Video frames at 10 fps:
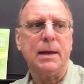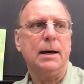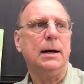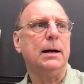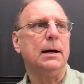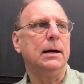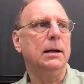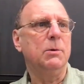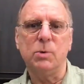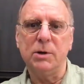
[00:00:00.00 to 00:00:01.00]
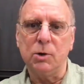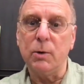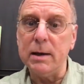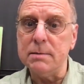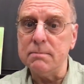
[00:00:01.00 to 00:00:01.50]
Uh, it was one of the
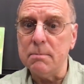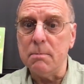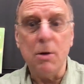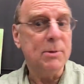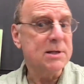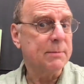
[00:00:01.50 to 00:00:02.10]
great moments